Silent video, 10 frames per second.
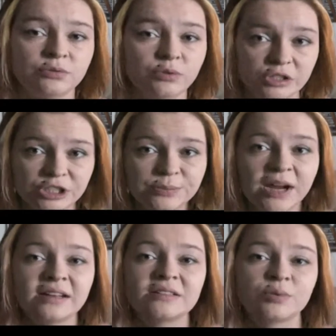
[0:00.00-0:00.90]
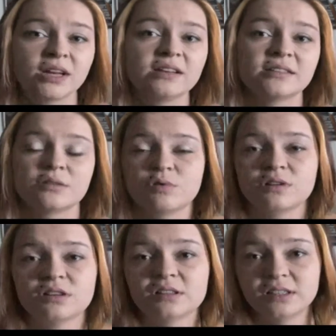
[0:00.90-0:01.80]
before she passed away because I
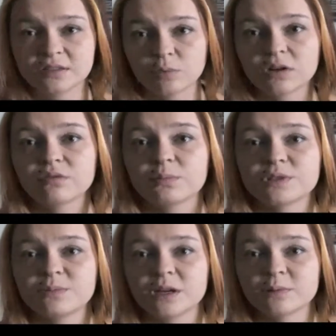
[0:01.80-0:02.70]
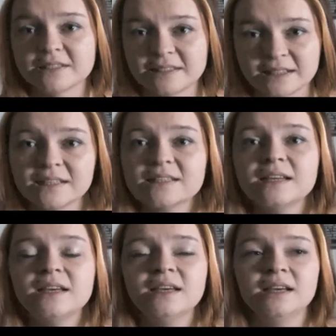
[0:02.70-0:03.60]
wanted at least one of them to be able to see it.